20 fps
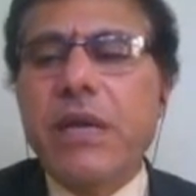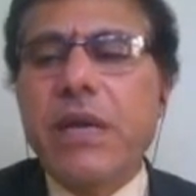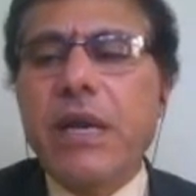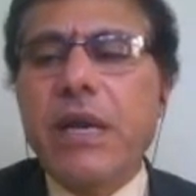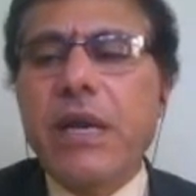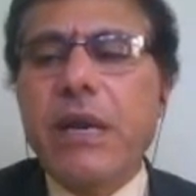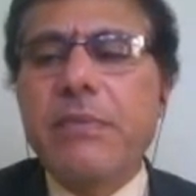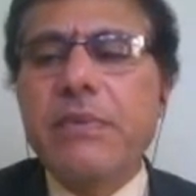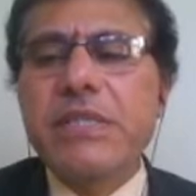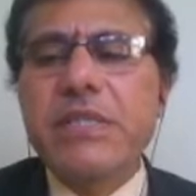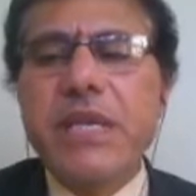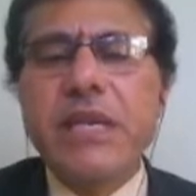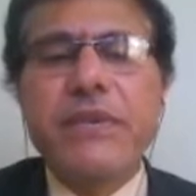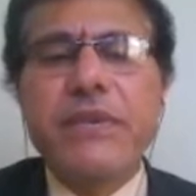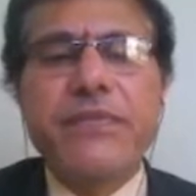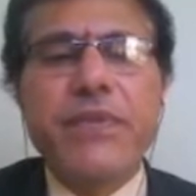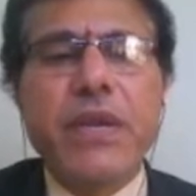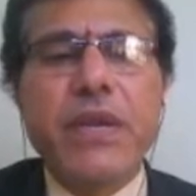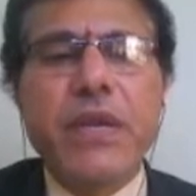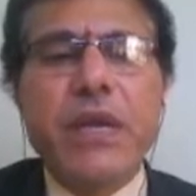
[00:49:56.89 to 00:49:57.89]
I'm
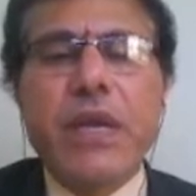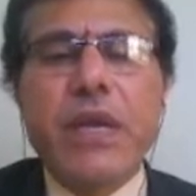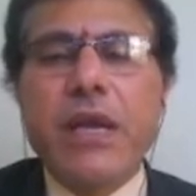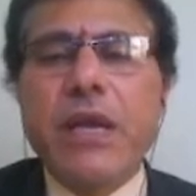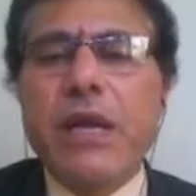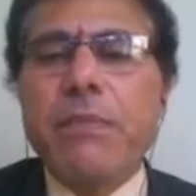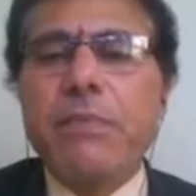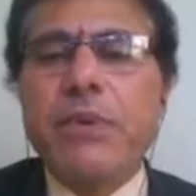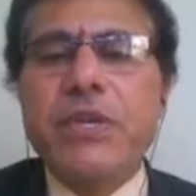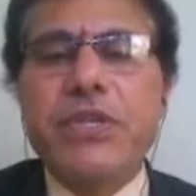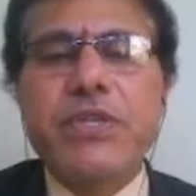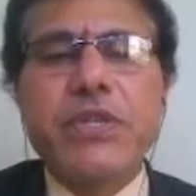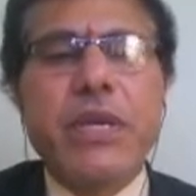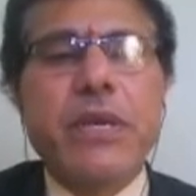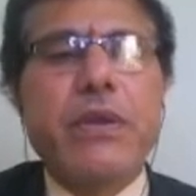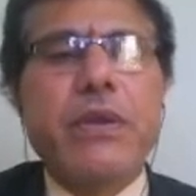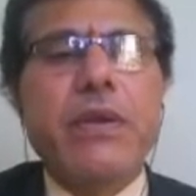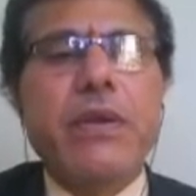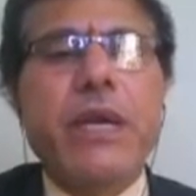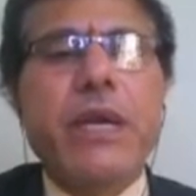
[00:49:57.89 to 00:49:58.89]
designing for
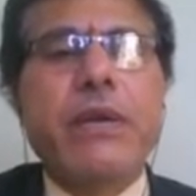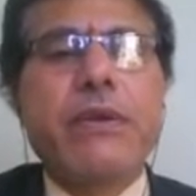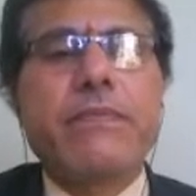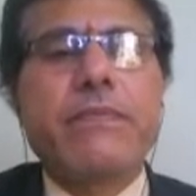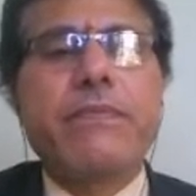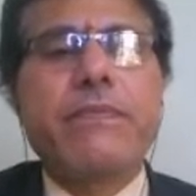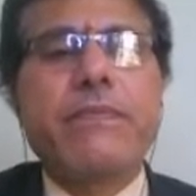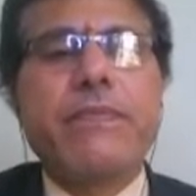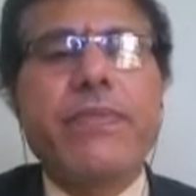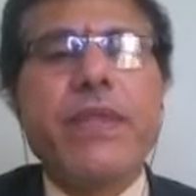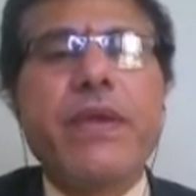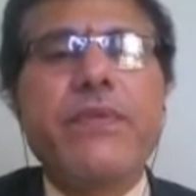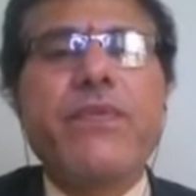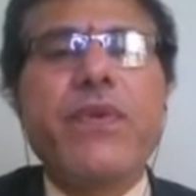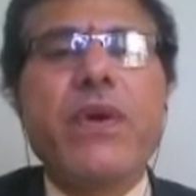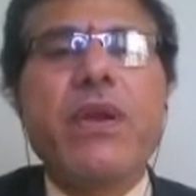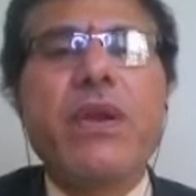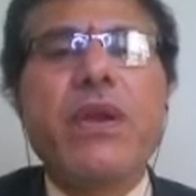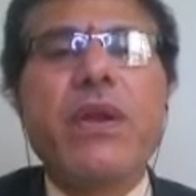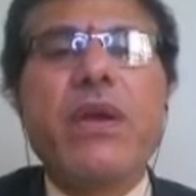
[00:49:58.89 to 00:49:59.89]
compression, right?
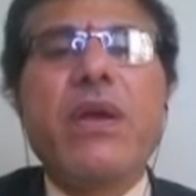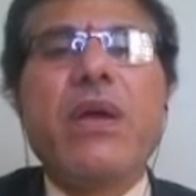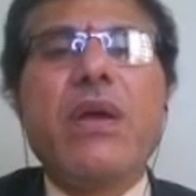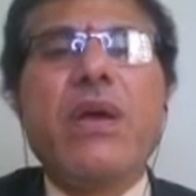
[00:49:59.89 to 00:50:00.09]
Therefore,